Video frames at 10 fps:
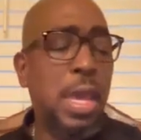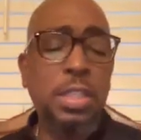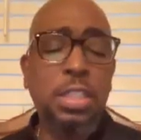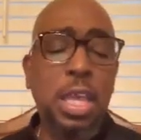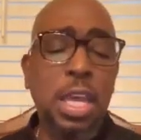
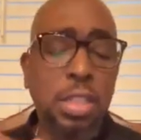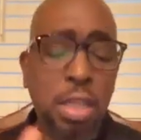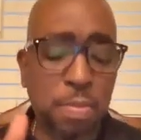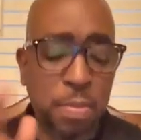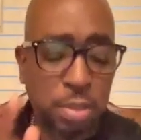It says
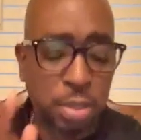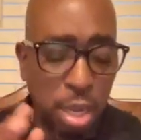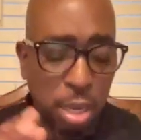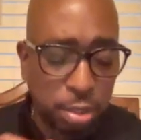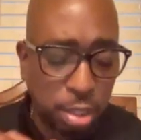in
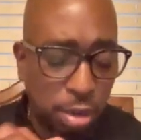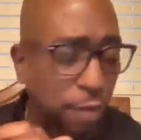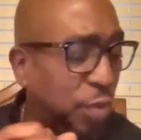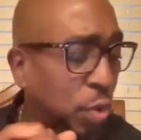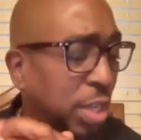Psalms
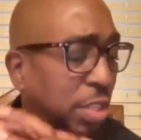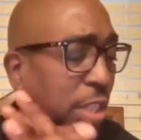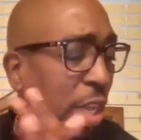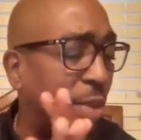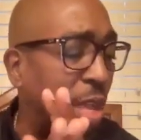34 and
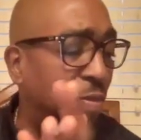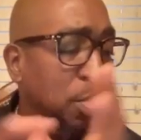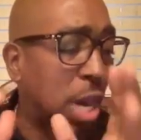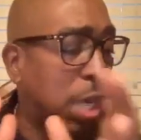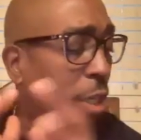7 if
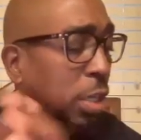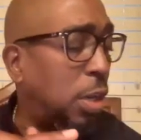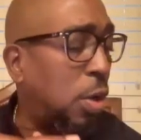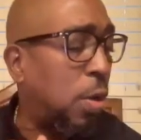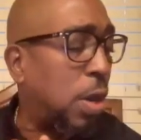you honor
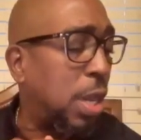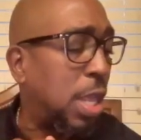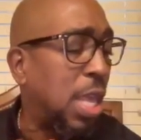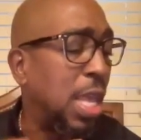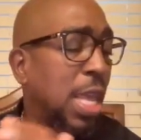the Lord,
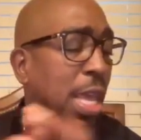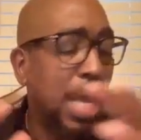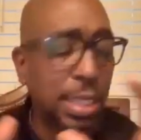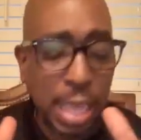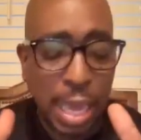
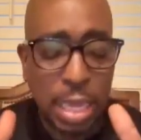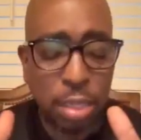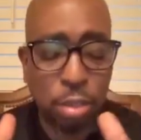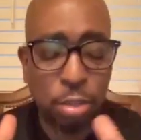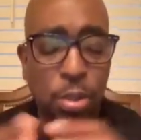his
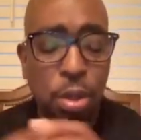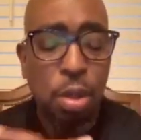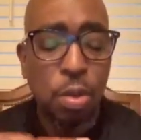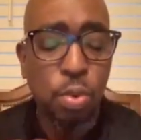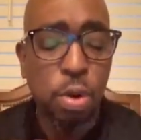angel
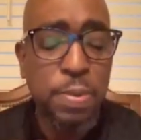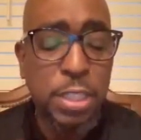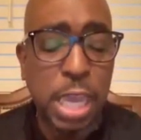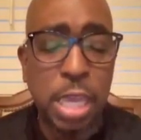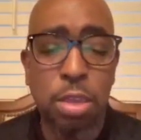will
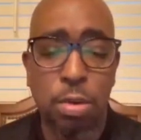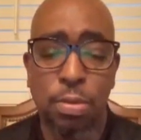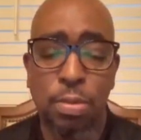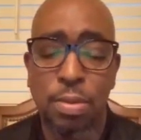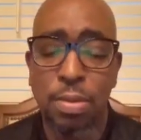protect
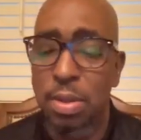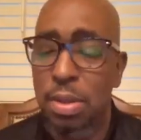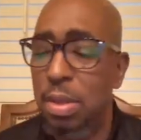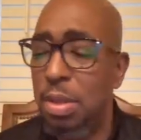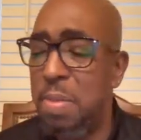you,
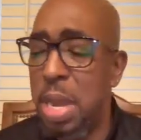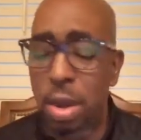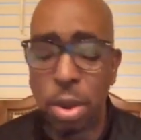my